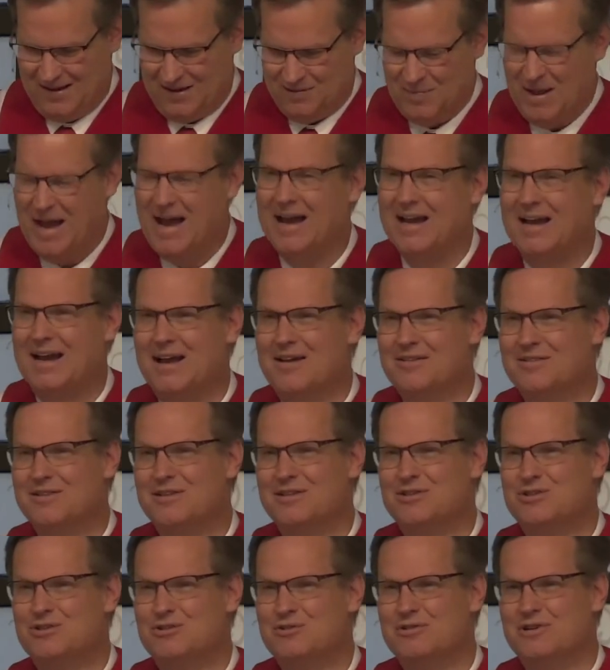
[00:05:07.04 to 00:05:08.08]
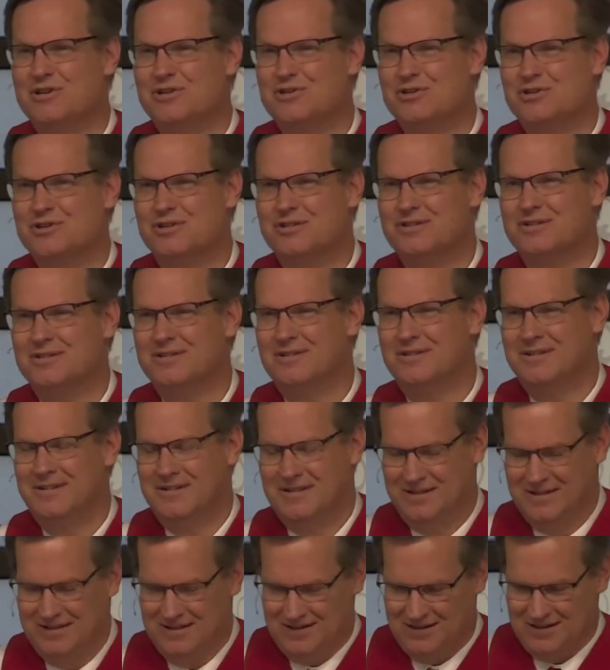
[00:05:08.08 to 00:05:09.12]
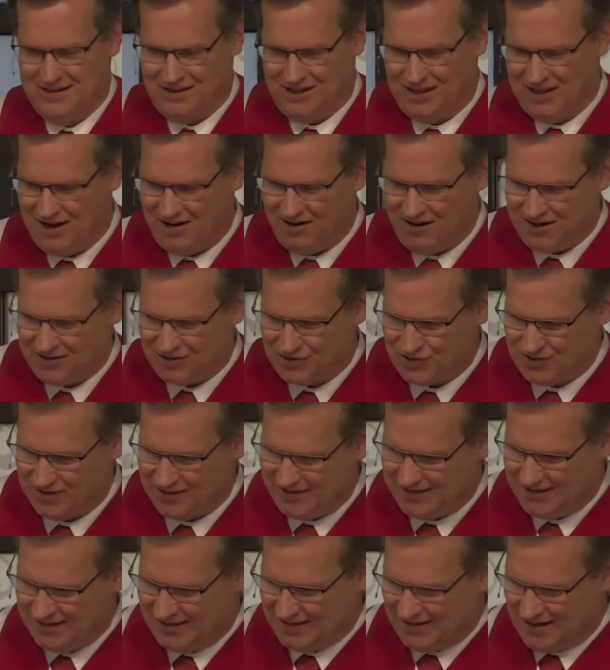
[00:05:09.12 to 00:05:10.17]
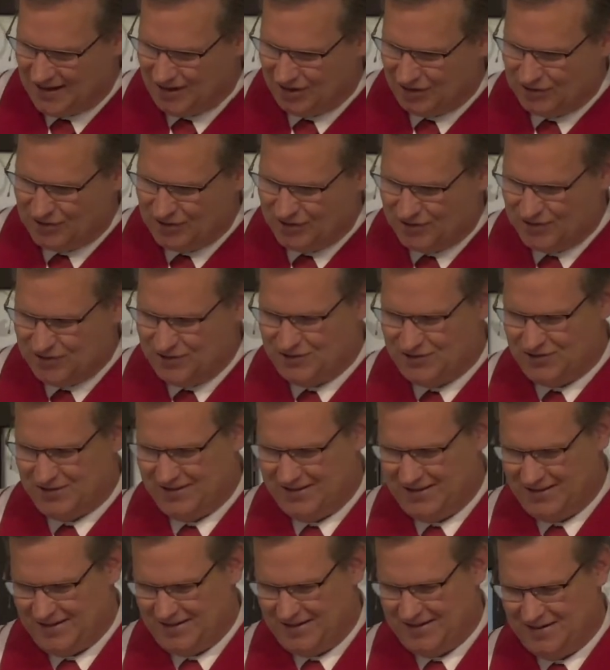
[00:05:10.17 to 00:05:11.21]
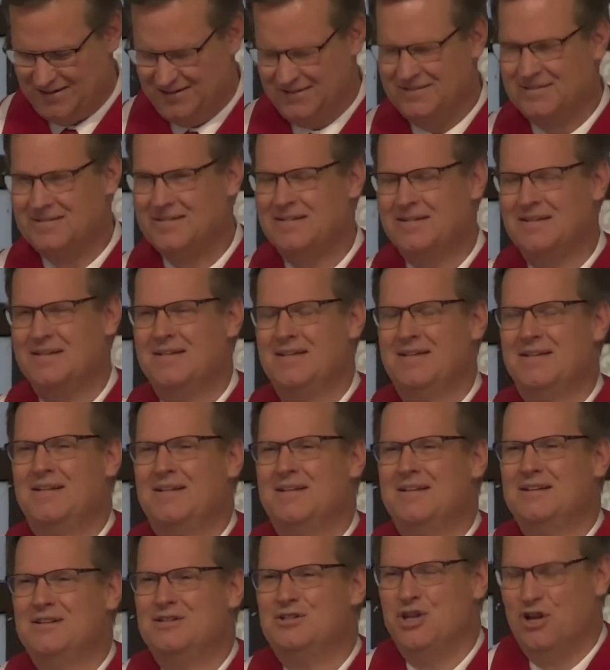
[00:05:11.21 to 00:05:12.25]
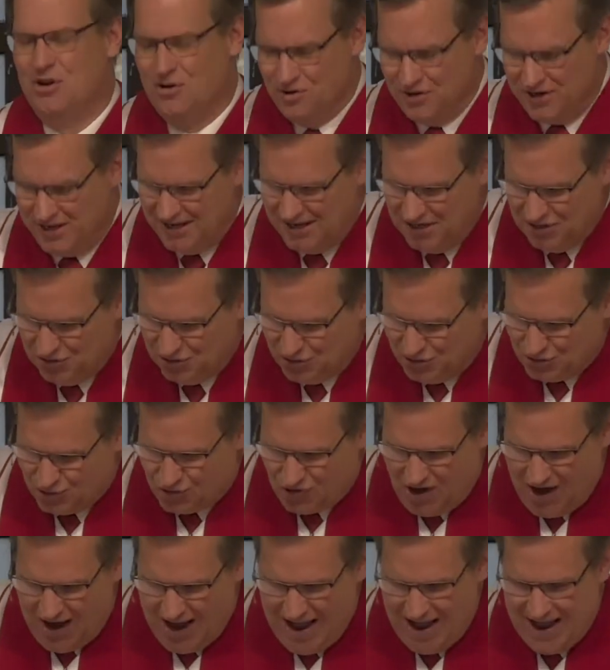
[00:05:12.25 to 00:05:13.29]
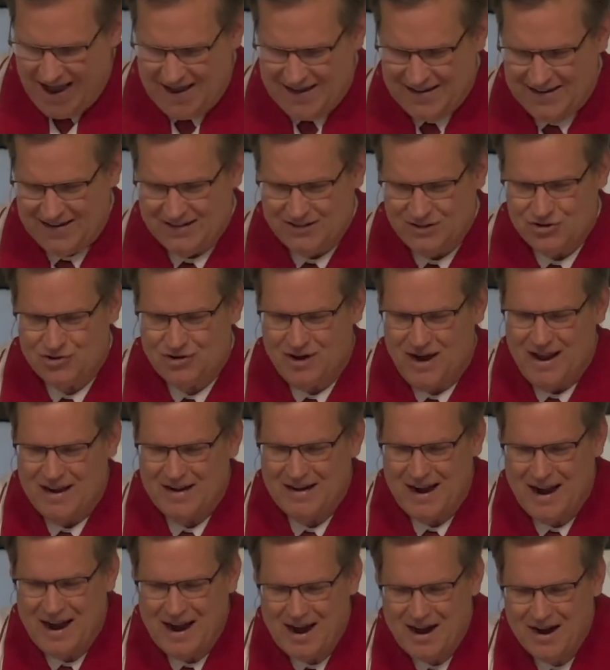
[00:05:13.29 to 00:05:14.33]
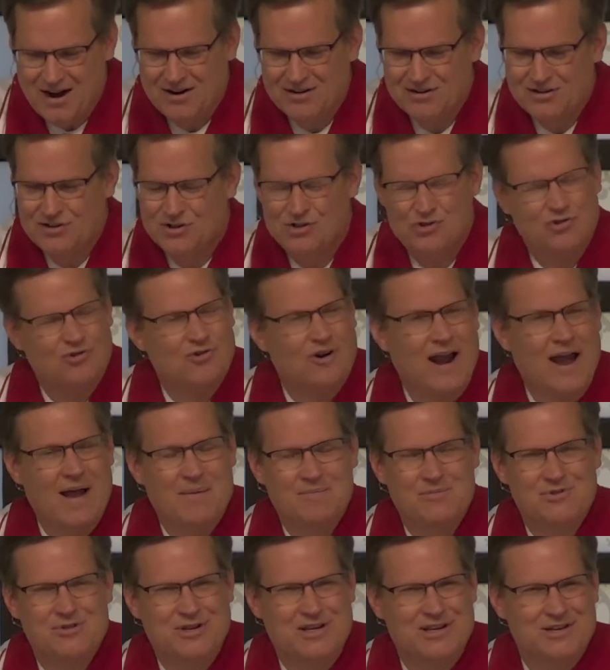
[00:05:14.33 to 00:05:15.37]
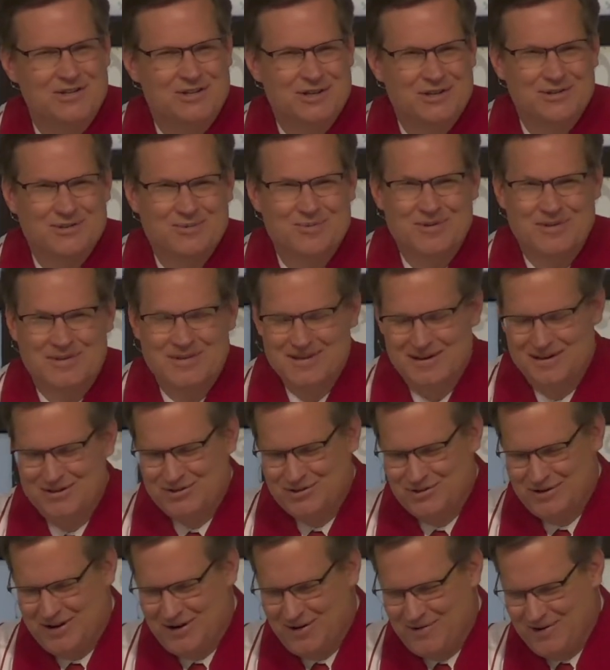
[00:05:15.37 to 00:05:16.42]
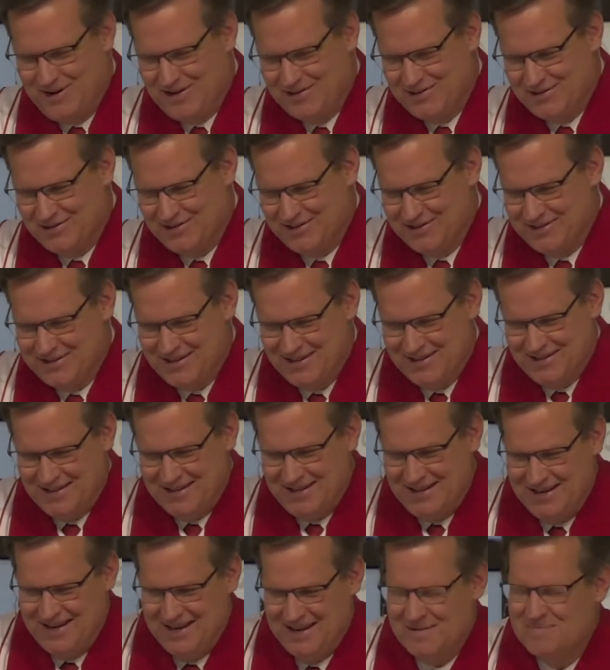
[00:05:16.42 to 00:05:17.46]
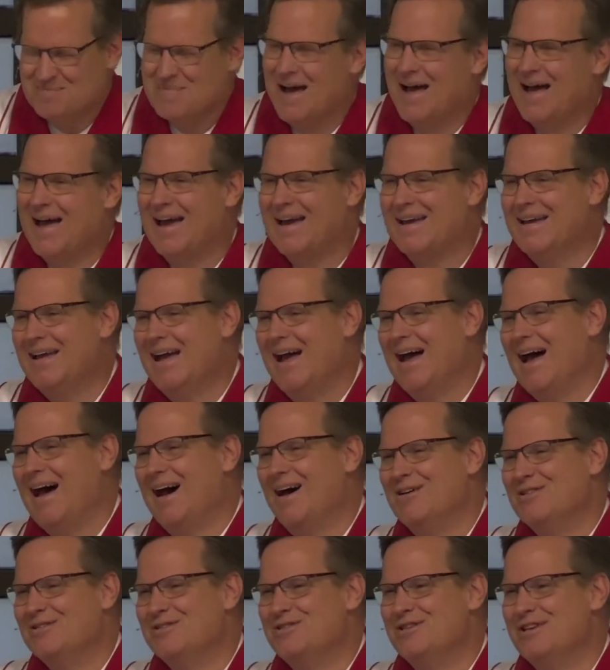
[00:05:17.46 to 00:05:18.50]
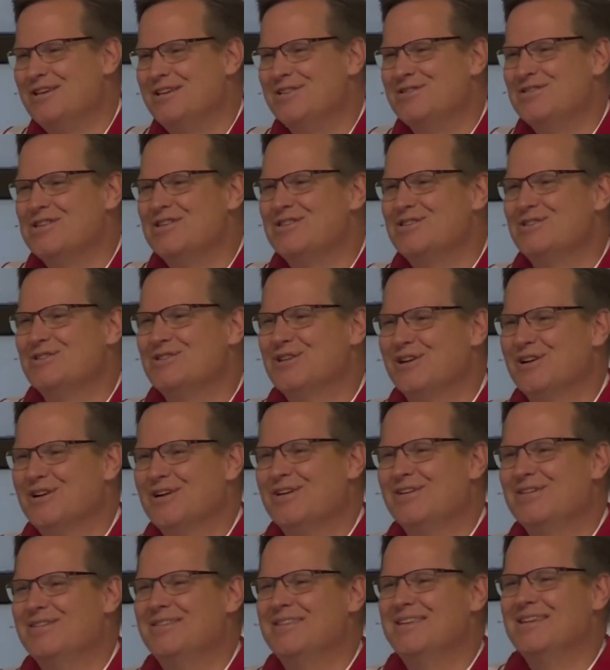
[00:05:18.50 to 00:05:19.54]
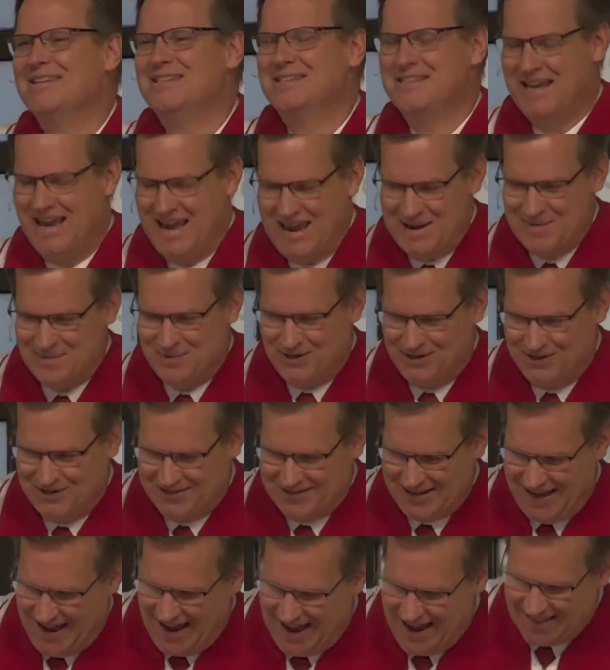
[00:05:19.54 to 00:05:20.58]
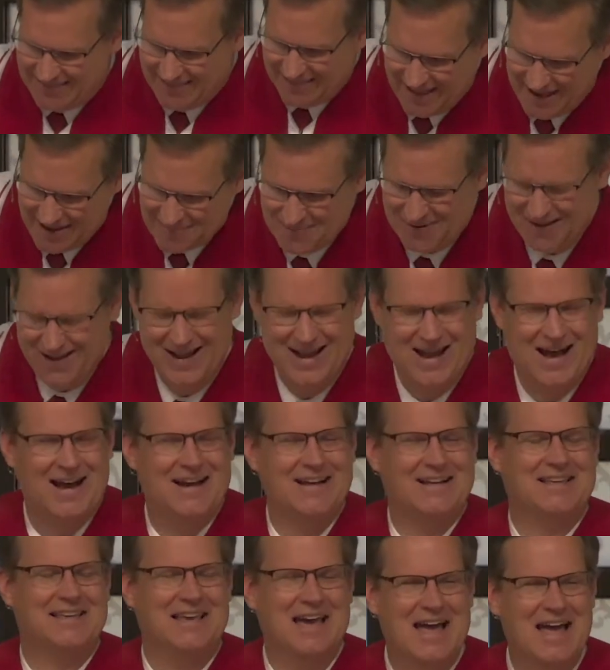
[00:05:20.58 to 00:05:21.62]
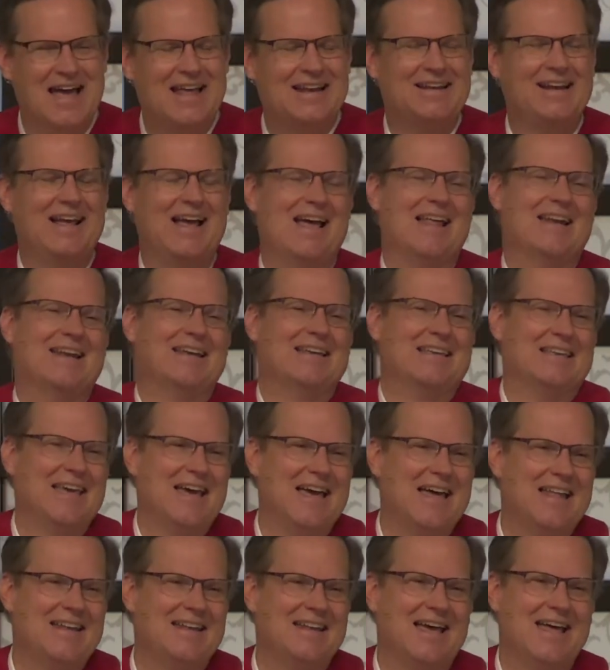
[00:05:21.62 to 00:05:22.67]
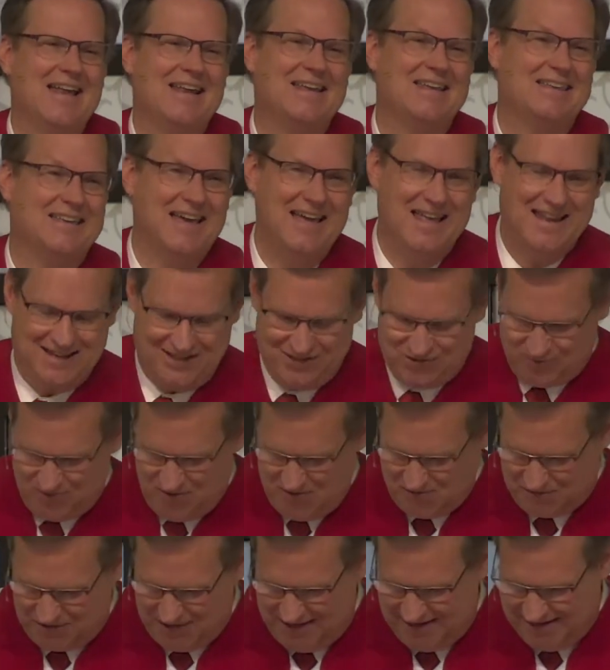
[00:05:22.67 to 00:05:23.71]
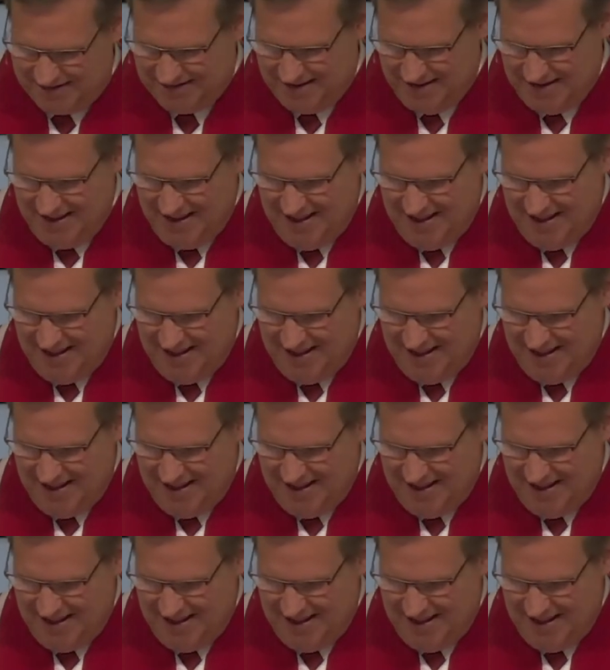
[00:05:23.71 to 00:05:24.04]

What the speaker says: My, how these Jewish clerics and elders and their toadies tried and tried hard to trap Jesus with their trick questions, didn't they? And my, how Jesus turned the tables on them again and again and again, as we've seen.